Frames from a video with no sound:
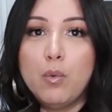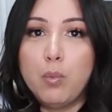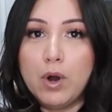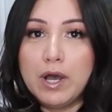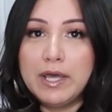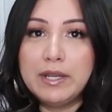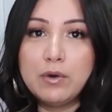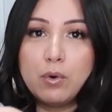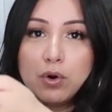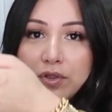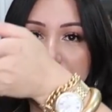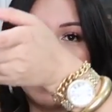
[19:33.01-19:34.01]
one
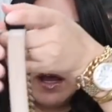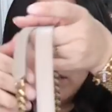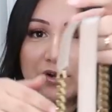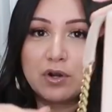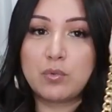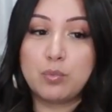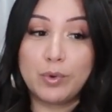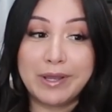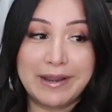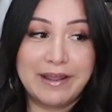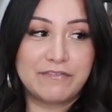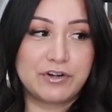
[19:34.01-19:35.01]
or the other
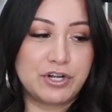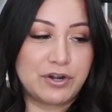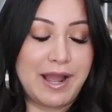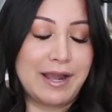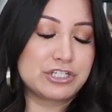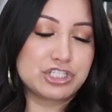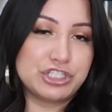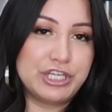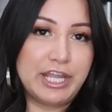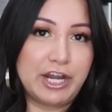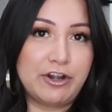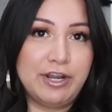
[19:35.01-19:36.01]
whenever you're actually
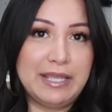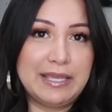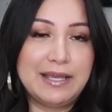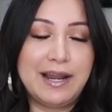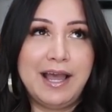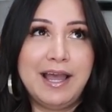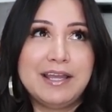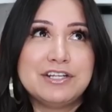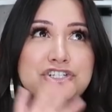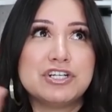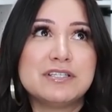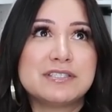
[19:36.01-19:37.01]
carrying it. I
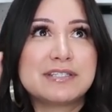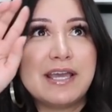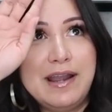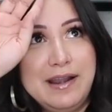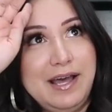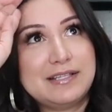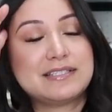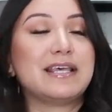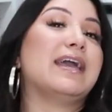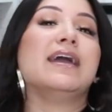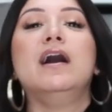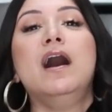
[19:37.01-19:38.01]
just cannot
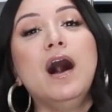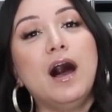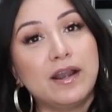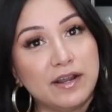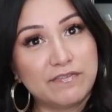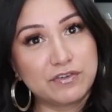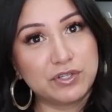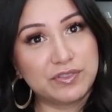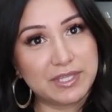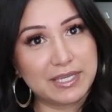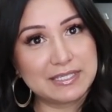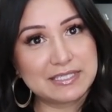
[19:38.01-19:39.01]
say enough
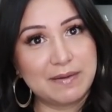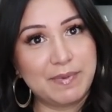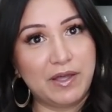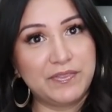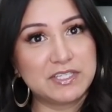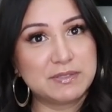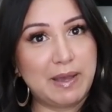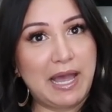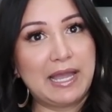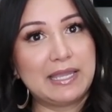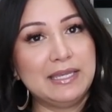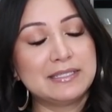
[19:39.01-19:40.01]
good things about this
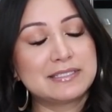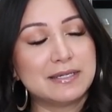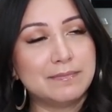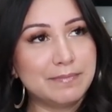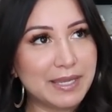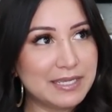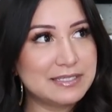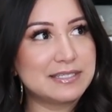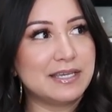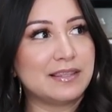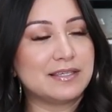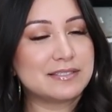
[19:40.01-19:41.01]
bag. It's
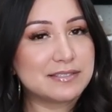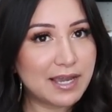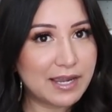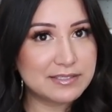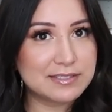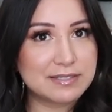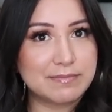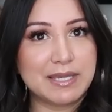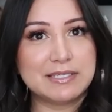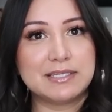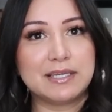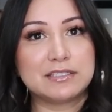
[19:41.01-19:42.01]
amazing. The size is
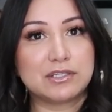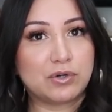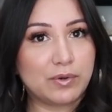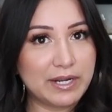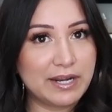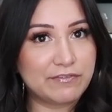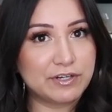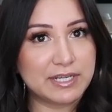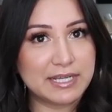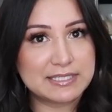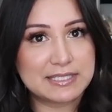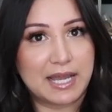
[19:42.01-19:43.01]
amazing. It's a great
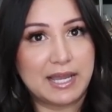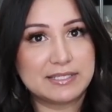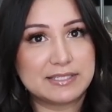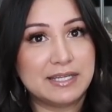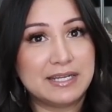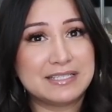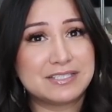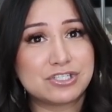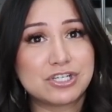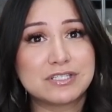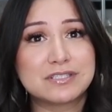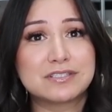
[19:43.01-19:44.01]
everyday size, and it's
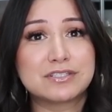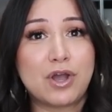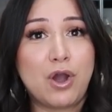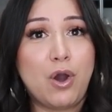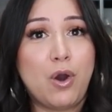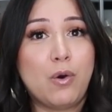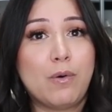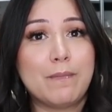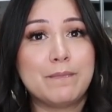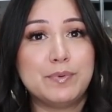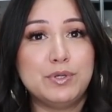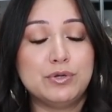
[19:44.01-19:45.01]
just so
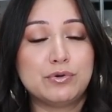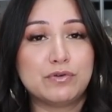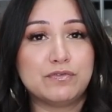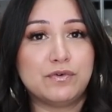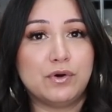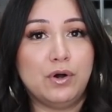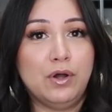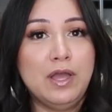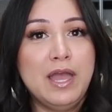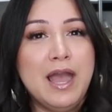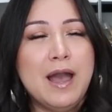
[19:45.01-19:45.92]
beautiful.